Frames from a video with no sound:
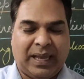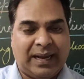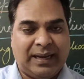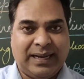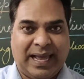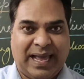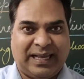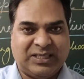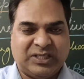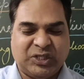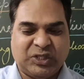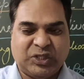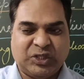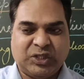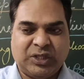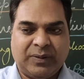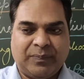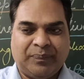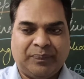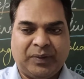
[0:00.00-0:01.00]

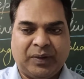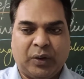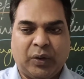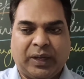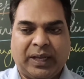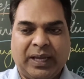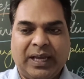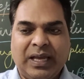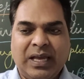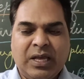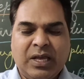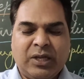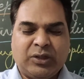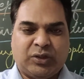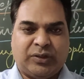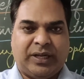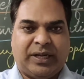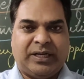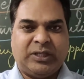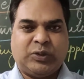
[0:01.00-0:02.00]
exist. Okay, so
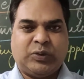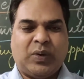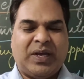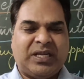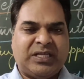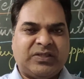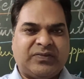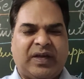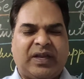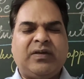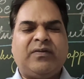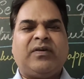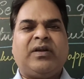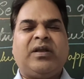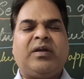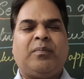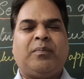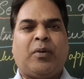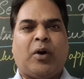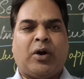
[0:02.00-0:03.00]
that is why it is very
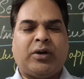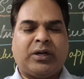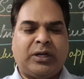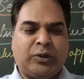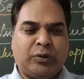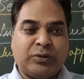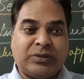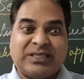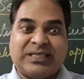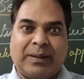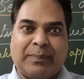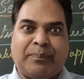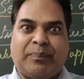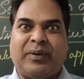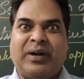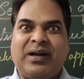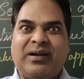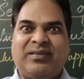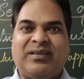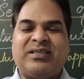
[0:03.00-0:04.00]
important to
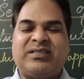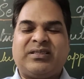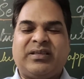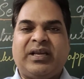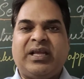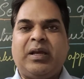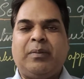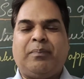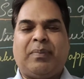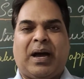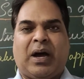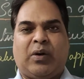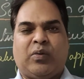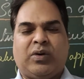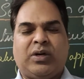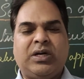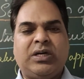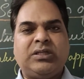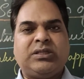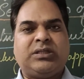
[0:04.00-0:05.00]
separate these three
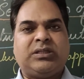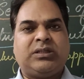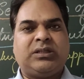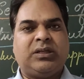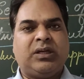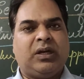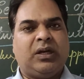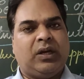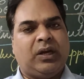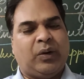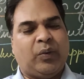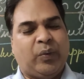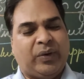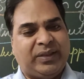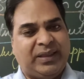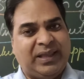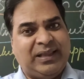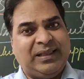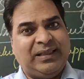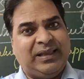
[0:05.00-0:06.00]
powers
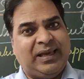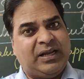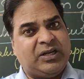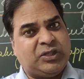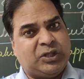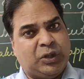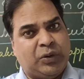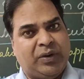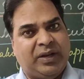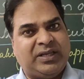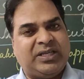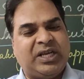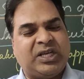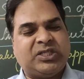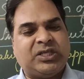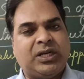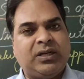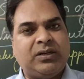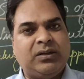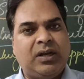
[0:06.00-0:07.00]
within their
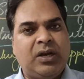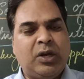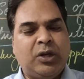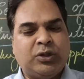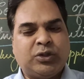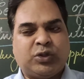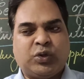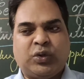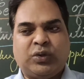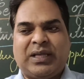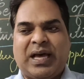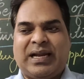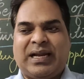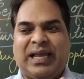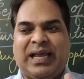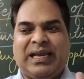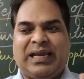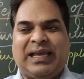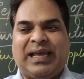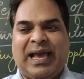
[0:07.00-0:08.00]
jurisdiction, so that
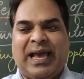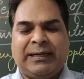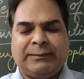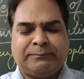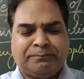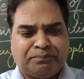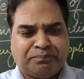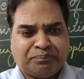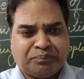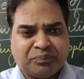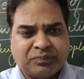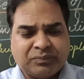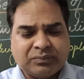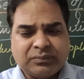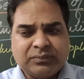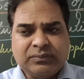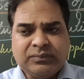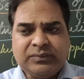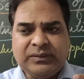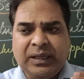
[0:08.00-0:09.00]
it can
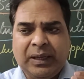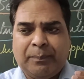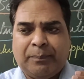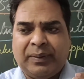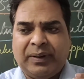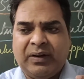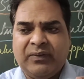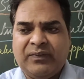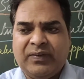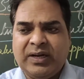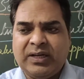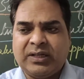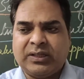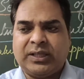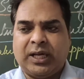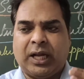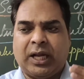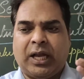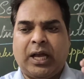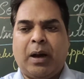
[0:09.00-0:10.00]
prevent
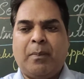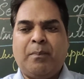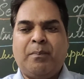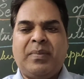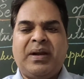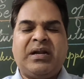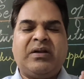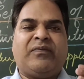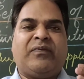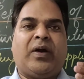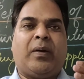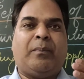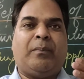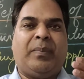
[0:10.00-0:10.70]
the government from